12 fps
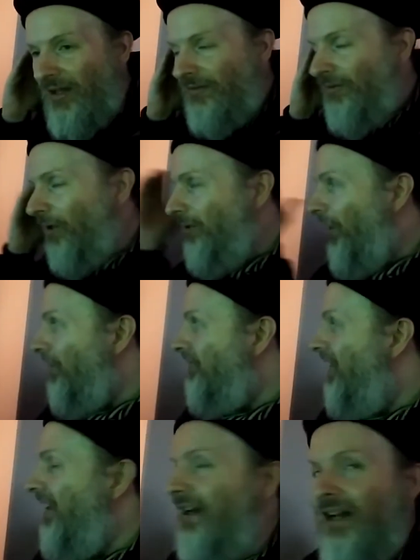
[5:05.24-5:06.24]
Notice
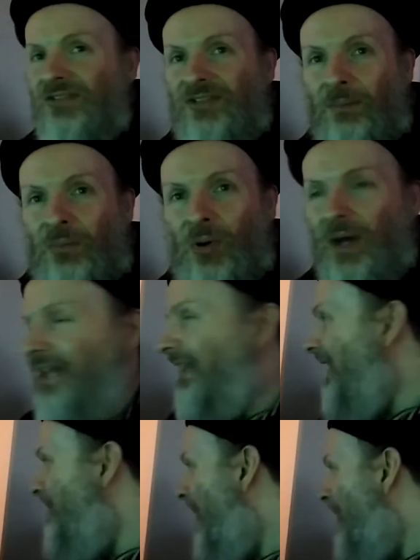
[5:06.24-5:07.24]
the cymbal in my